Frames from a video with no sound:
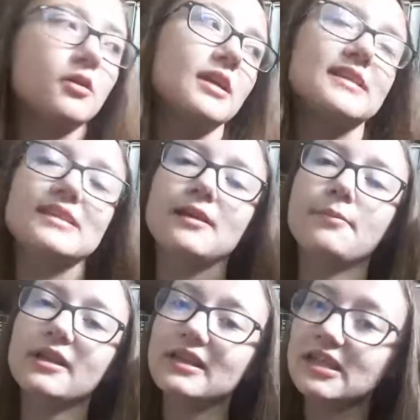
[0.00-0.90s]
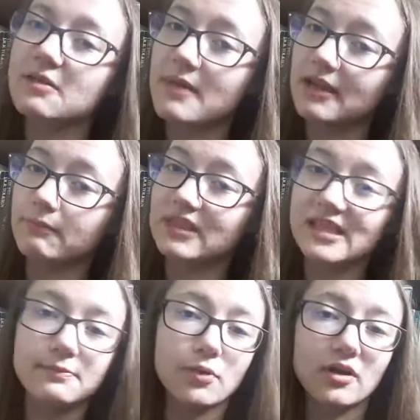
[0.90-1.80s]
His ability to make
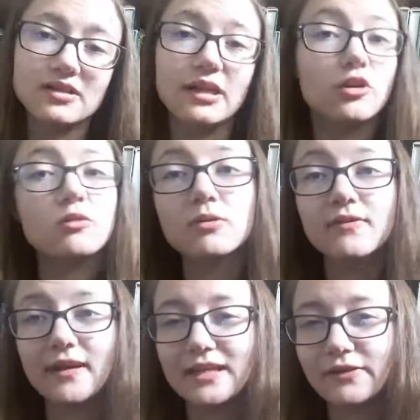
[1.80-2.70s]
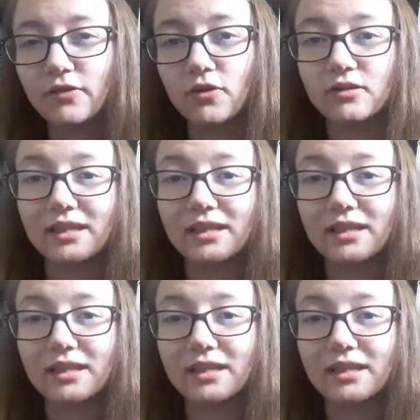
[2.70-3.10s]
these books that could be very difficult